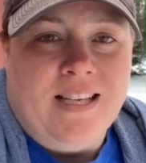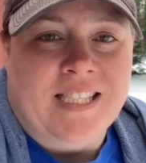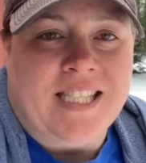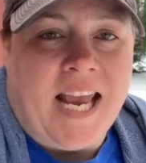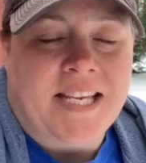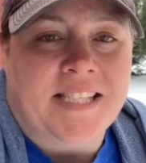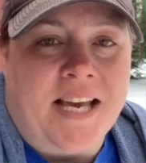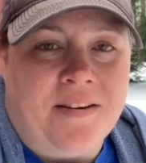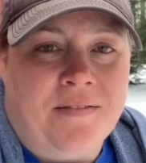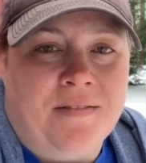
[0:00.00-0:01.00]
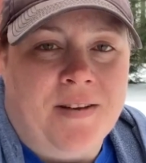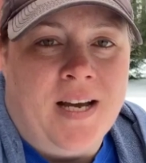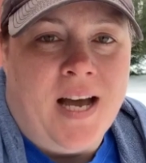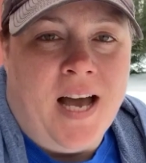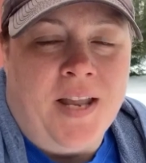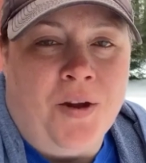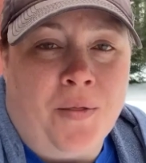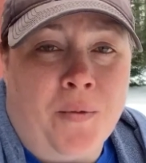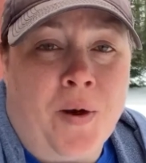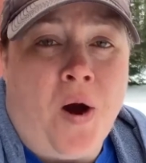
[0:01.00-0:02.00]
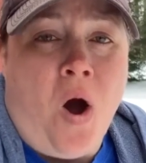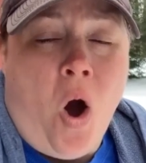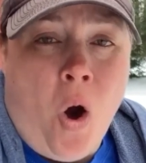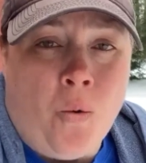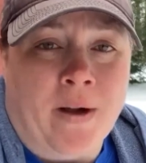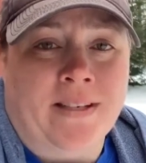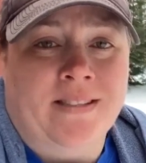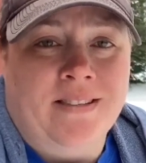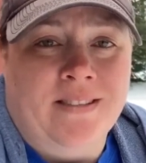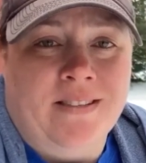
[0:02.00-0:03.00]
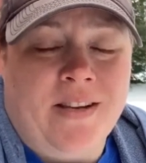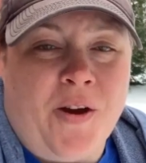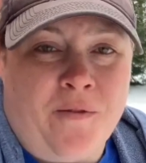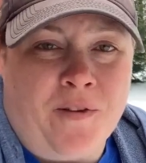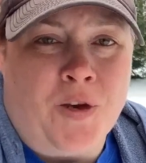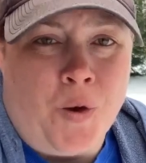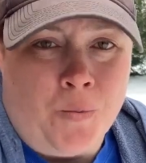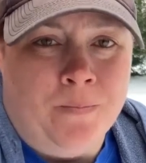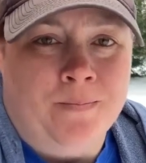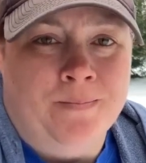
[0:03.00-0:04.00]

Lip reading: Stay safe and know that we are always here for you.